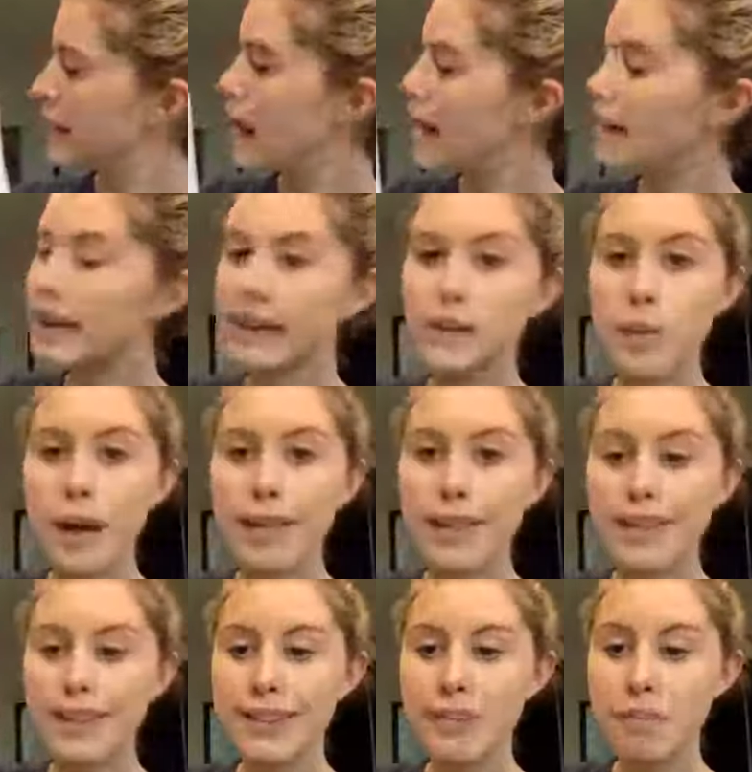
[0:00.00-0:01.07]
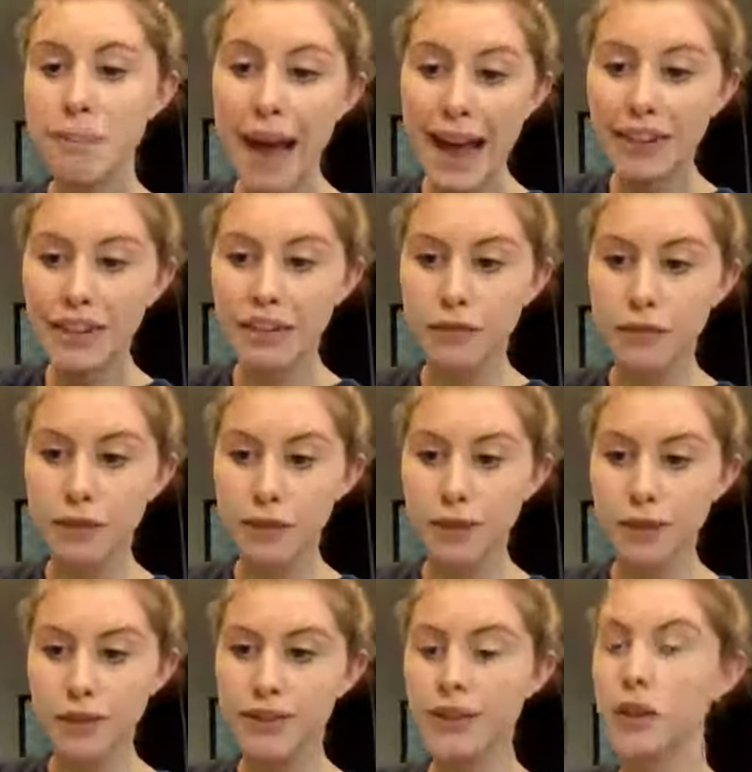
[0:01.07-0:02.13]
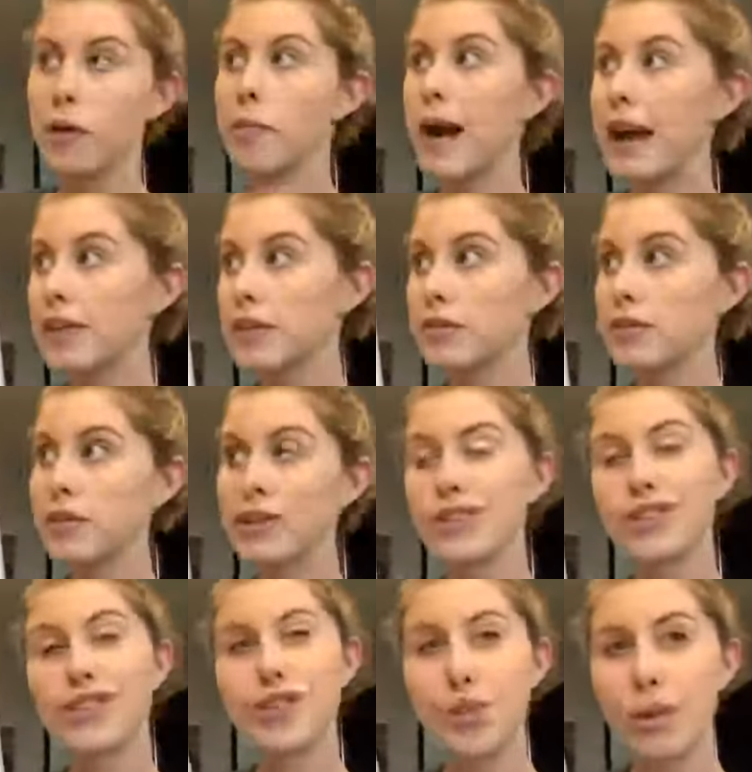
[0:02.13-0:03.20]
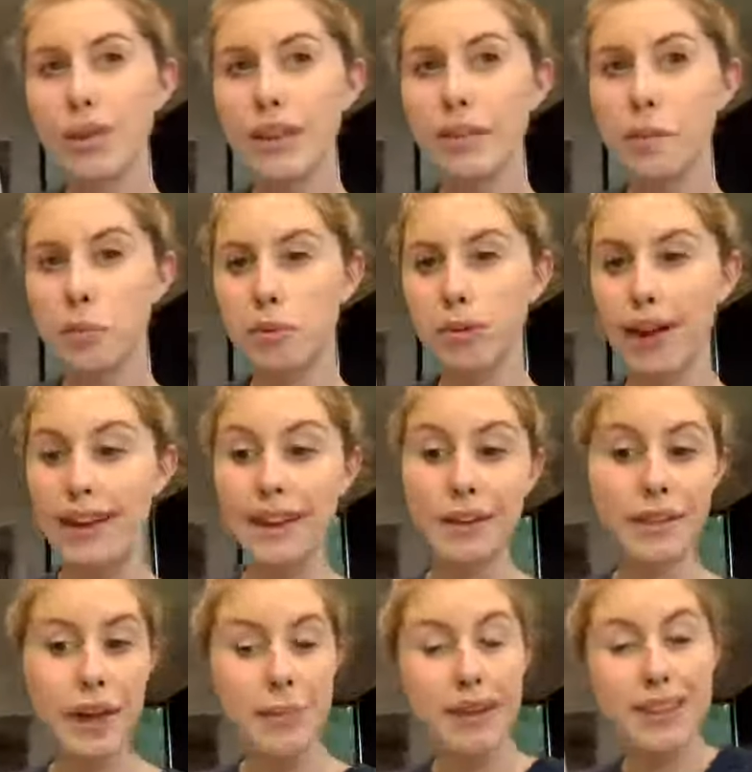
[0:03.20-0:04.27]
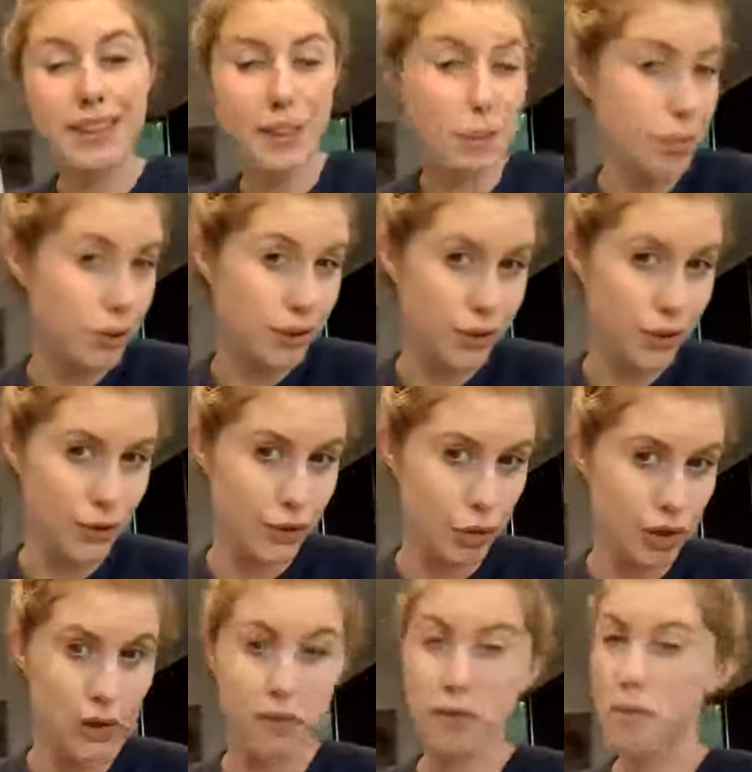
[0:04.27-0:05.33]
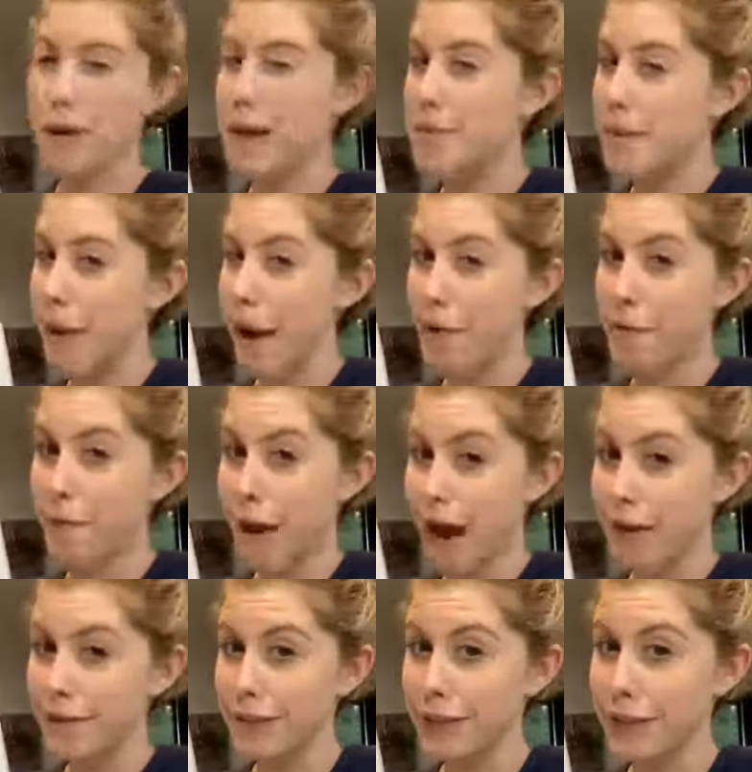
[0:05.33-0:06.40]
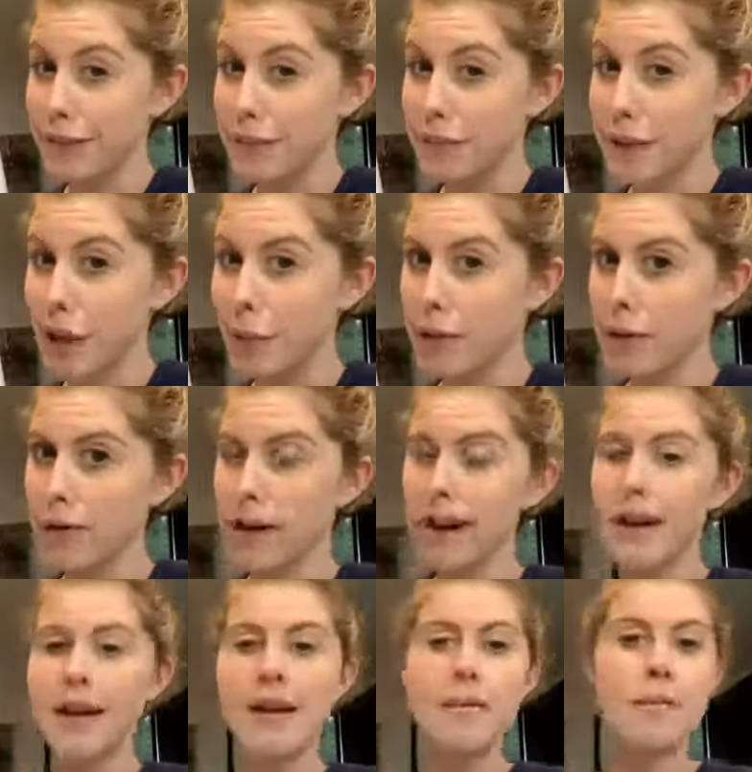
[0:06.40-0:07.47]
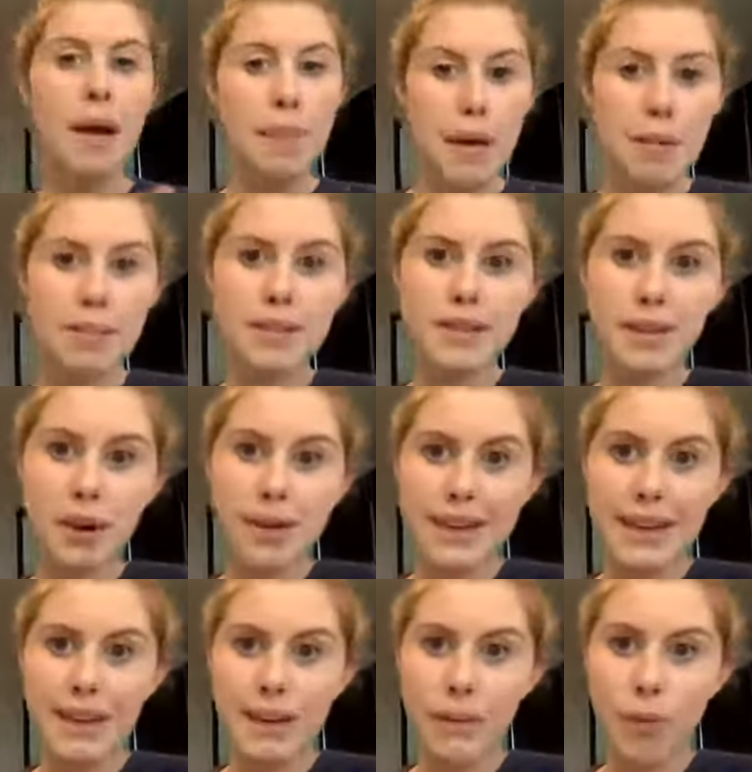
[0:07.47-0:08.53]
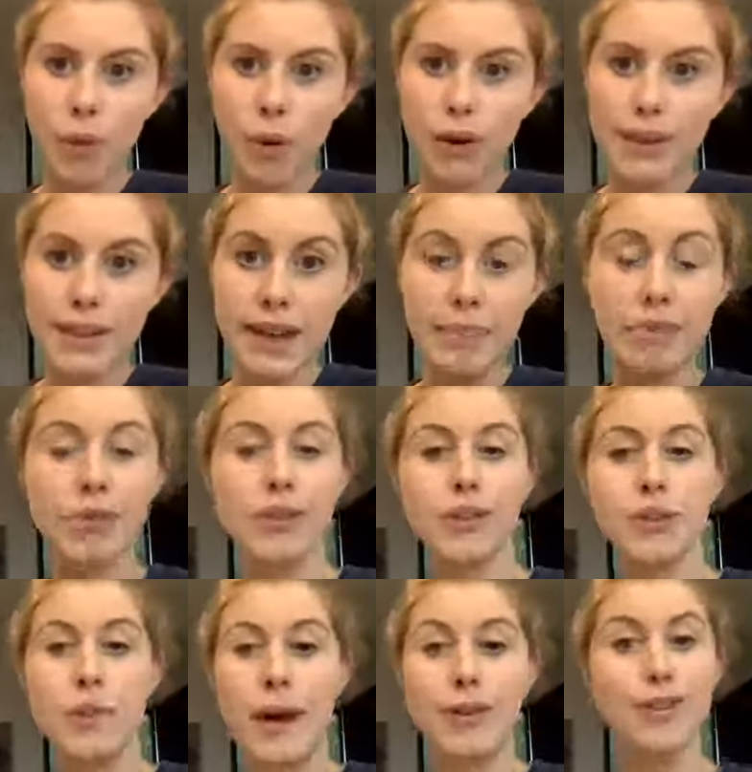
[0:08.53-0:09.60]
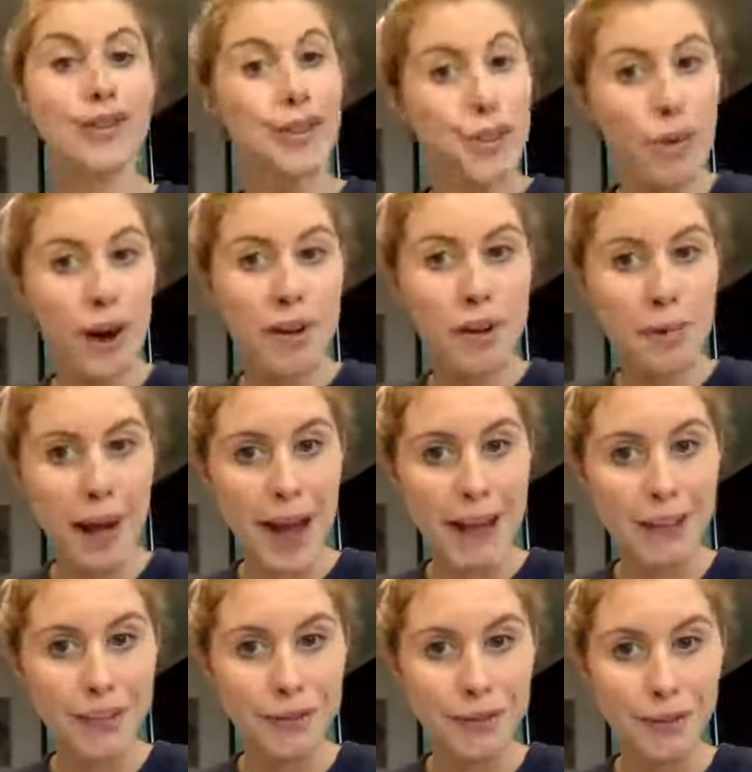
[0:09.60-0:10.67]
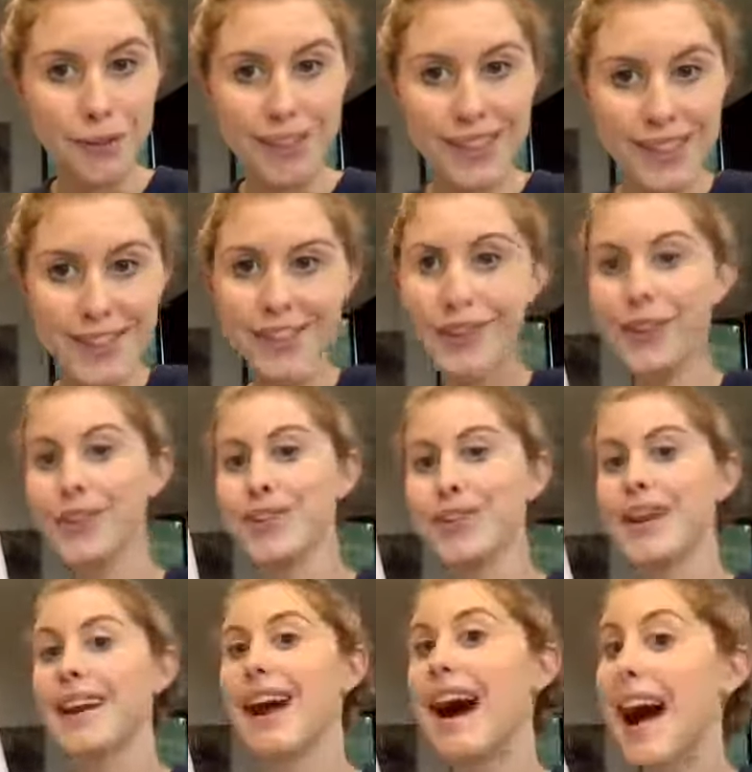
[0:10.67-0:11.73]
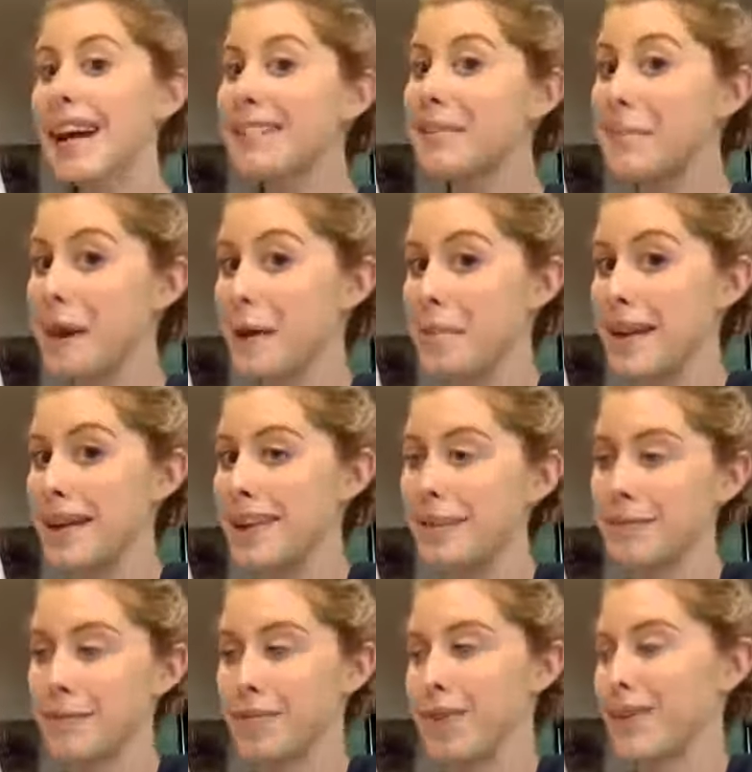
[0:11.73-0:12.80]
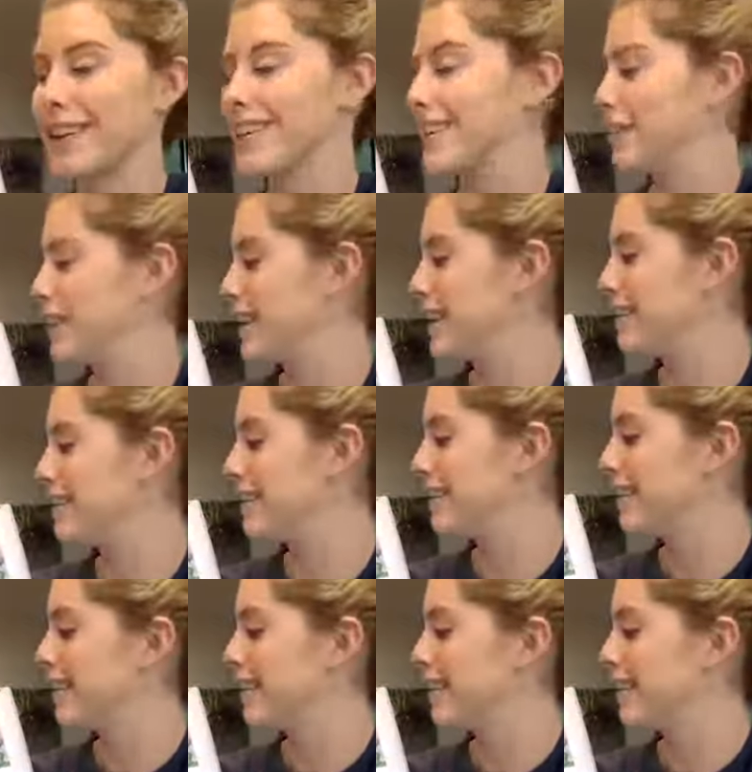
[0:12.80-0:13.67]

And as well as passion fruit. So passion fruit is a short-lived perennial. That means it'll produce for you for maybe about 5 years in Melbourne. My mom's growing here in Warrandyte produced about 200 passion fruits this year, so I can highly recommend it for productivity.